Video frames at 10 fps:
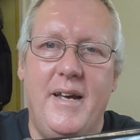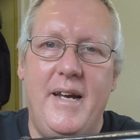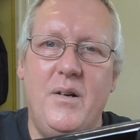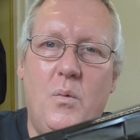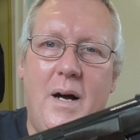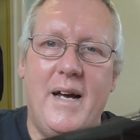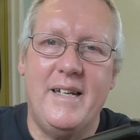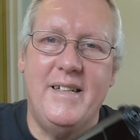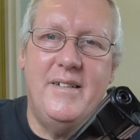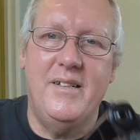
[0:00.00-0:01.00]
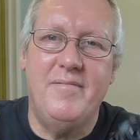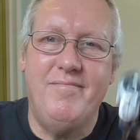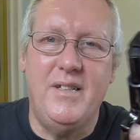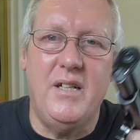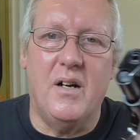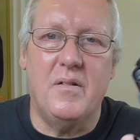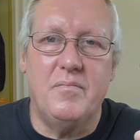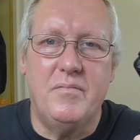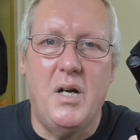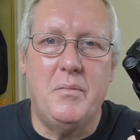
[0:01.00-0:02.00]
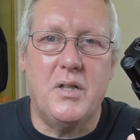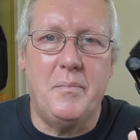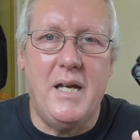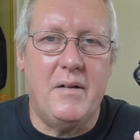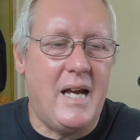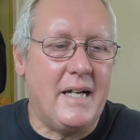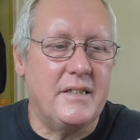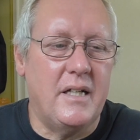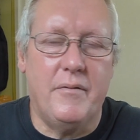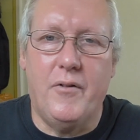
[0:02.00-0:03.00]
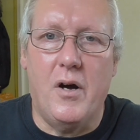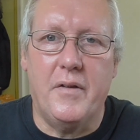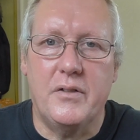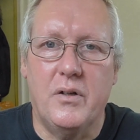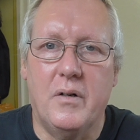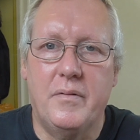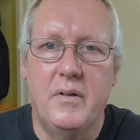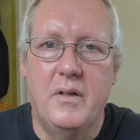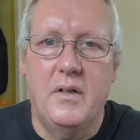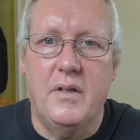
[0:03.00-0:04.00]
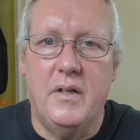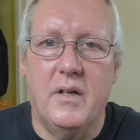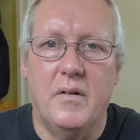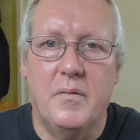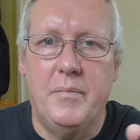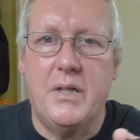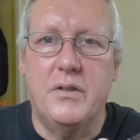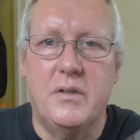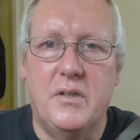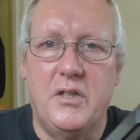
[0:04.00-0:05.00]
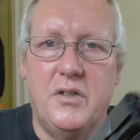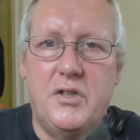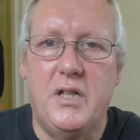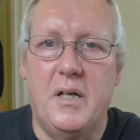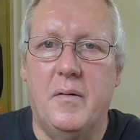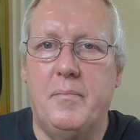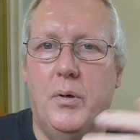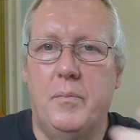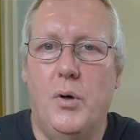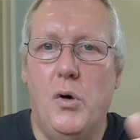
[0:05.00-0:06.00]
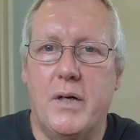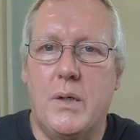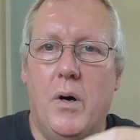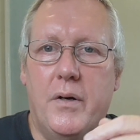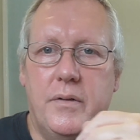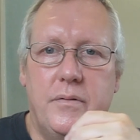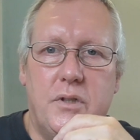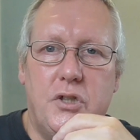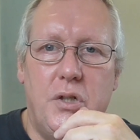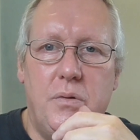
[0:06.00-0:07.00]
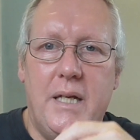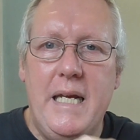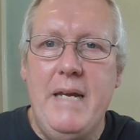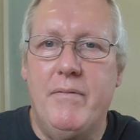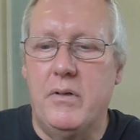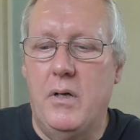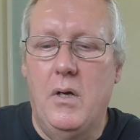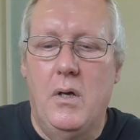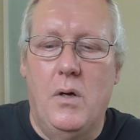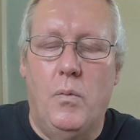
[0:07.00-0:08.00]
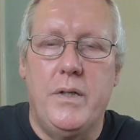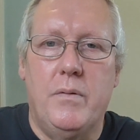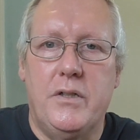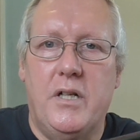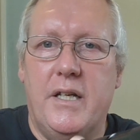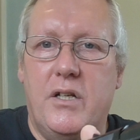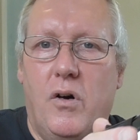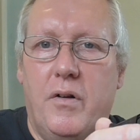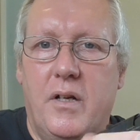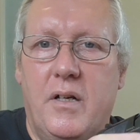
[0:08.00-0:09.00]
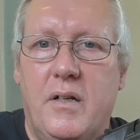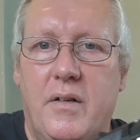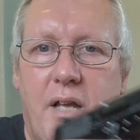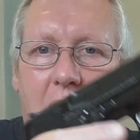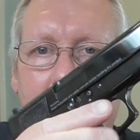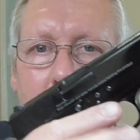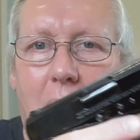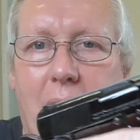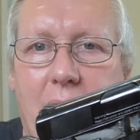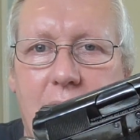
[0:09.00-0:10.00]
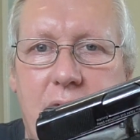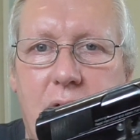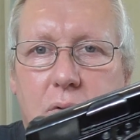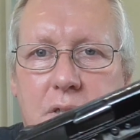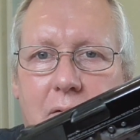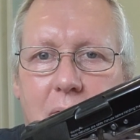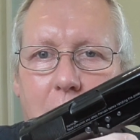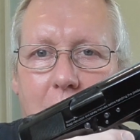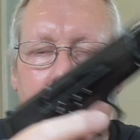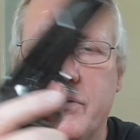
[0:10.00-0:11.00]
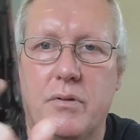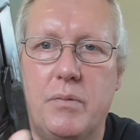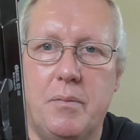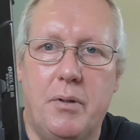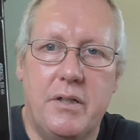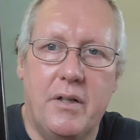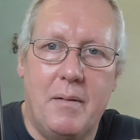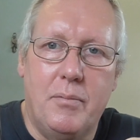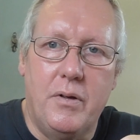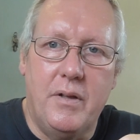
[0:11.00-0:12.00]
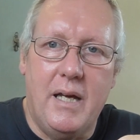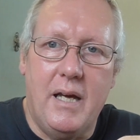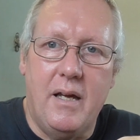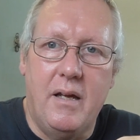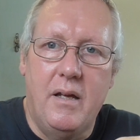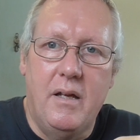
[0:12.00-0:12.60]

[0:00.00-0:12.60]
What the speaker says: in a way, you know, nobody's going to be able to accidentally fire this off, you know, because the sheer pull required to shoot it. Even when you actually cock the hammer back, it's still £7. When you put it to that point there,